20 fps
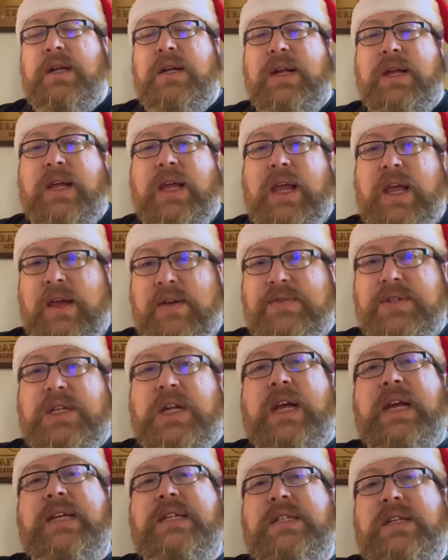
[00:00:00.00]
it gives
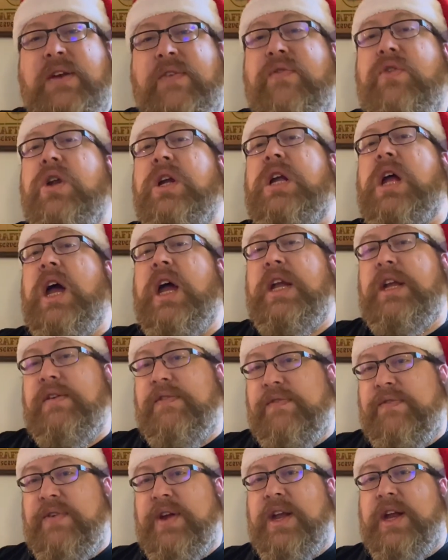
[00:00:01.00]
a different kind of
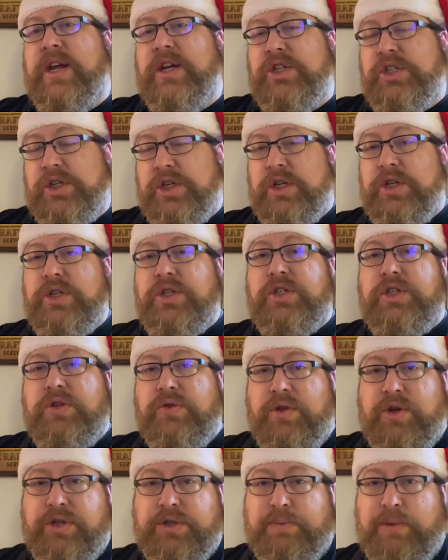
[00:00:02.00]
finish to
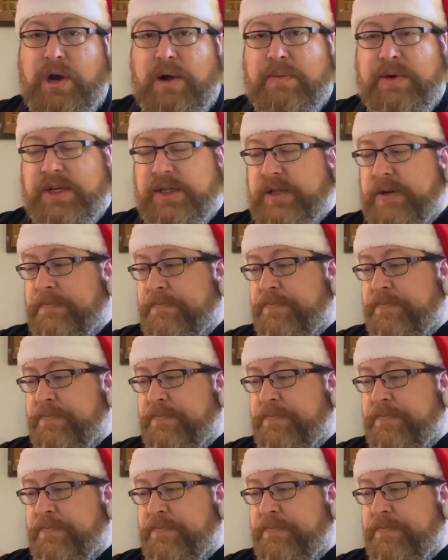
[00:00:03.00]
those bourbons.